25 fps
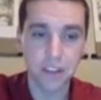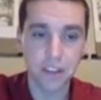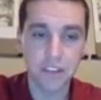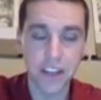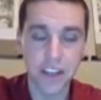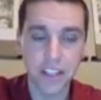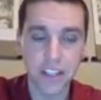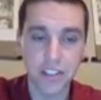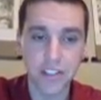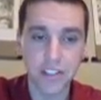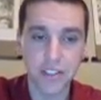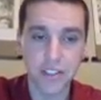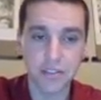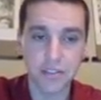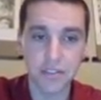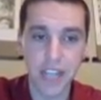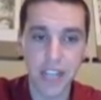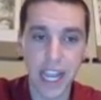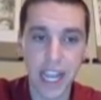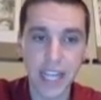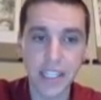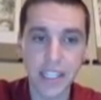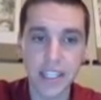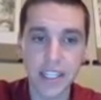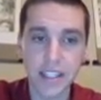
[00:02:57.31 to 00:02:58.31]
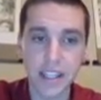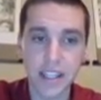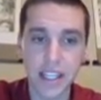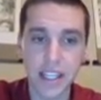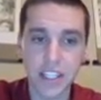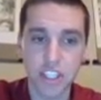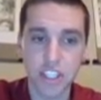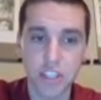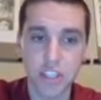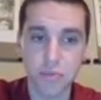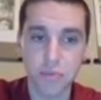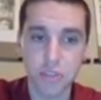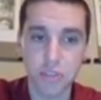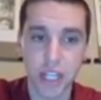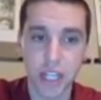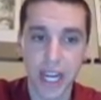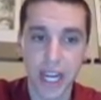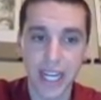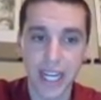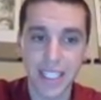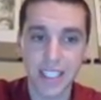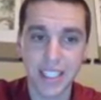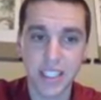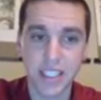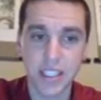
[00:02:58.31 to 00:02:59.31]
Factors of 90 that
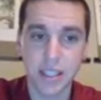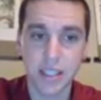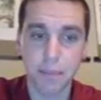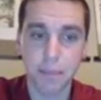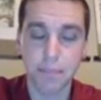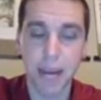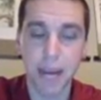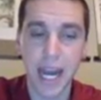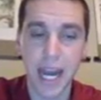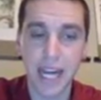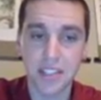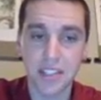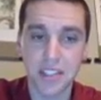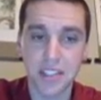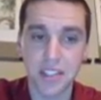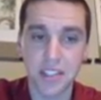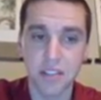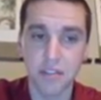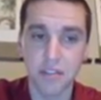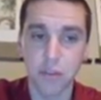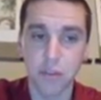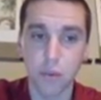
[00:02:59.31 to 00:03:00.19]
subtract to positive